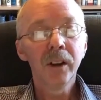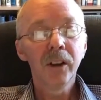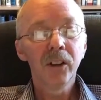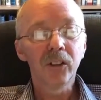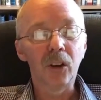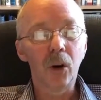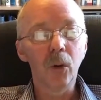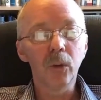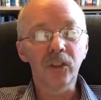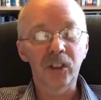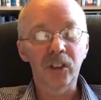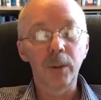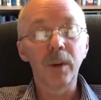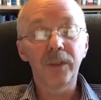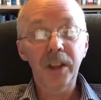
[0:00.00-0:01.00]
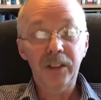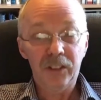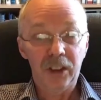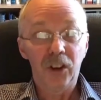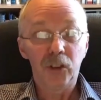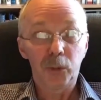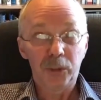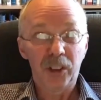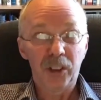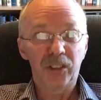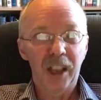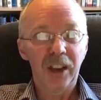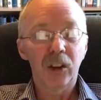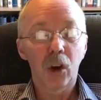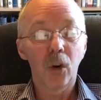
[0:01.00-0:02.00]
So some of these hills, which I
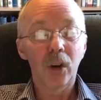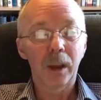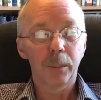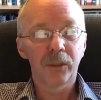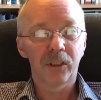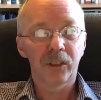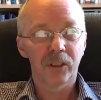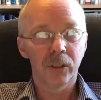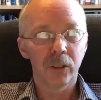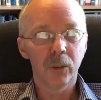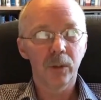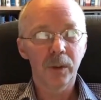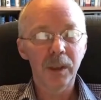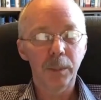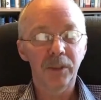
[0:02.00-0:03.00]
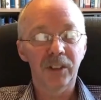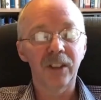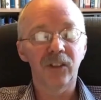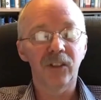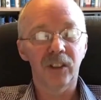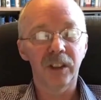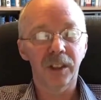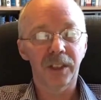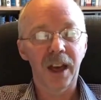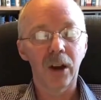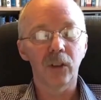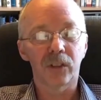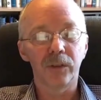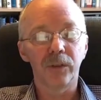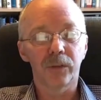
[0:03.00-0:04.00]
say are going up to potentially
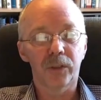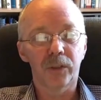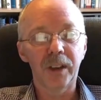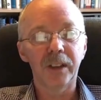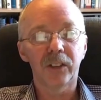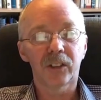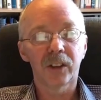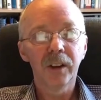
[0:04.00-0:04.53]
1,000 feet,